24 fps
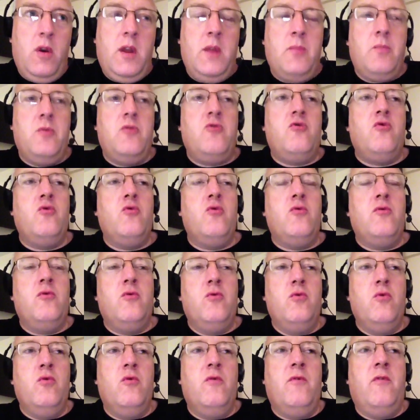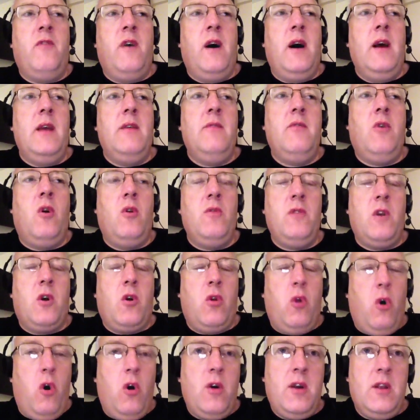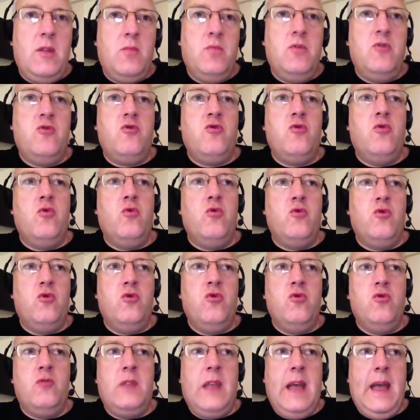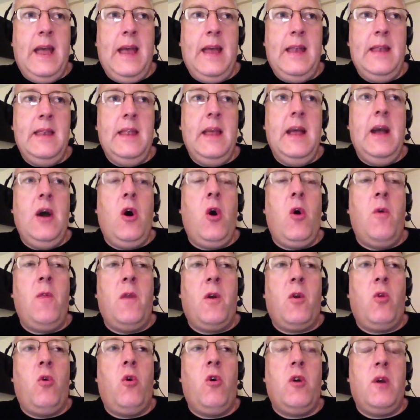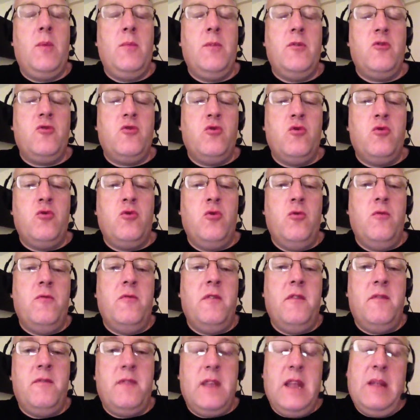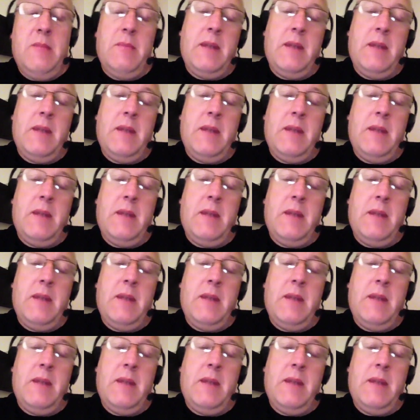it would show 2:05, on the clock it would show 2:10, on the clock it would show 2:15.